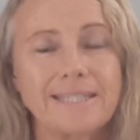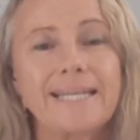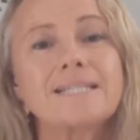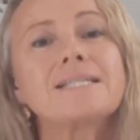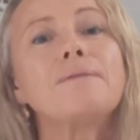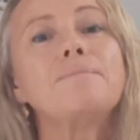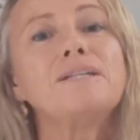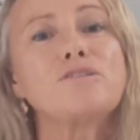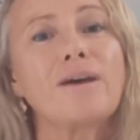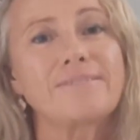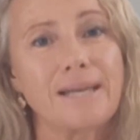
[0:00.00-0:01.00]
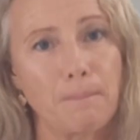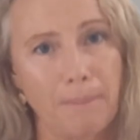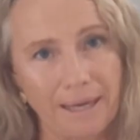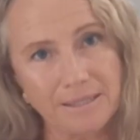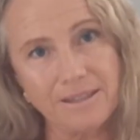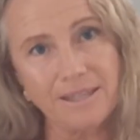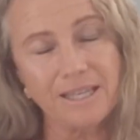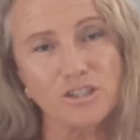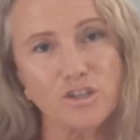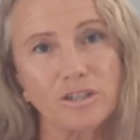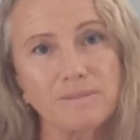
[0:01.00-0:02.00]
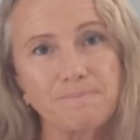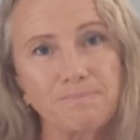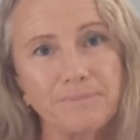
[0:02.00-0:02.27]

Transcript: Yes, that means you have to get back into the kitchen